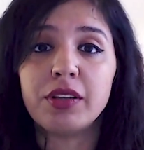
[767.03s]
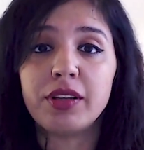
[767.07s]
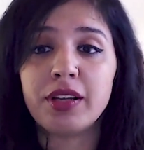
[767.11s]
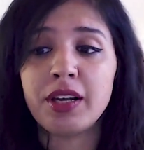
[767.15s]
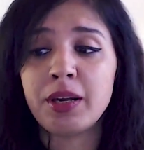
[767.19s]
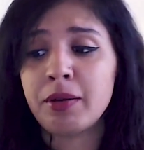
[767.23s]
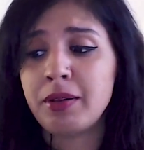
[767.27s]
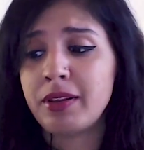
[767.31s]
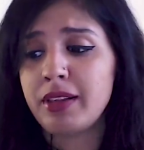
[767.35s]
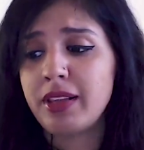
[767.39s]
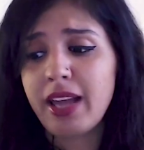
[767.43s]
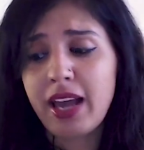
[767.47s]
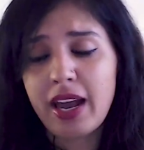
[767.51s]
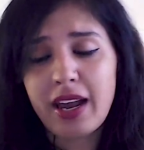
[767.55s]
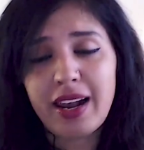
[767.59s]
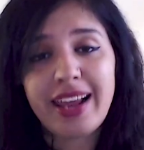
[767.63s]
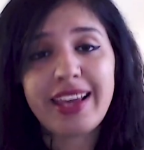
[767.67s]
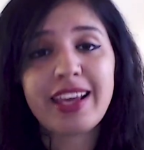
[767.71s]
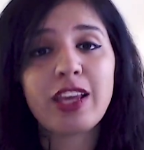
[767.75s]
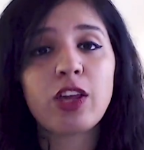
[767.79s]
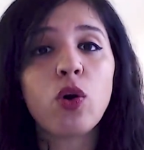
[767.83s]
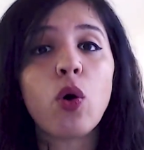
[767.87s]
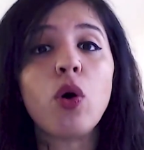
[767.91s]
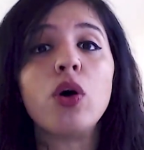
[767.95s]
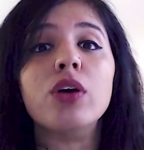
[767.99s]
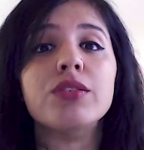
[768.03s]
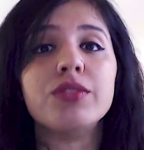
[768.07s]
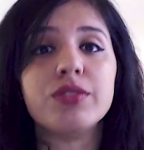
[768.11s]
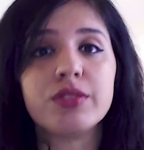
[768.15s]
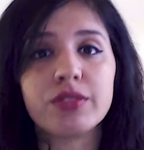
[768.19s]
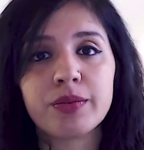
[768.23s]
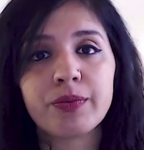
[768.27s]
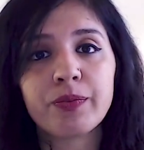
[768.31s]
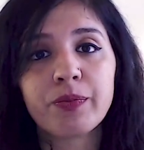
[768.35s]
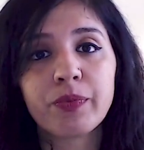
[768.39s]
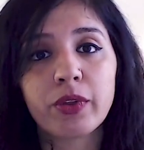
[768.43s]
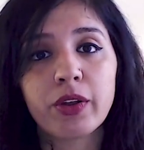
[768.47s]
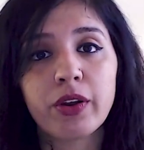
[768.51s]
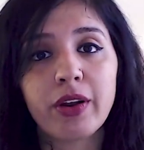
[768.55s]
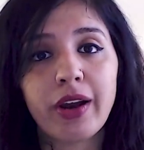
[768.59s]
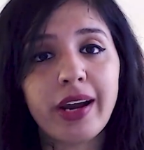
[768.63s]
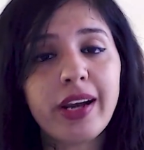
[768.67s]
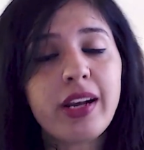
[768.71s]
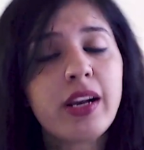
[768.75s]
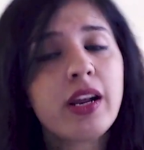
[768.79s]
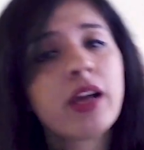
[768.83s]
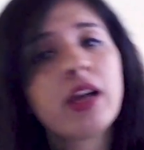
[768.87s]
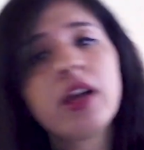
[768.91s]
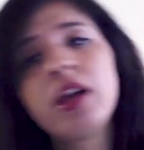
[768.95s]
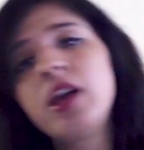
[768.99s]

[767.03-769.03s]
They are like yours, right?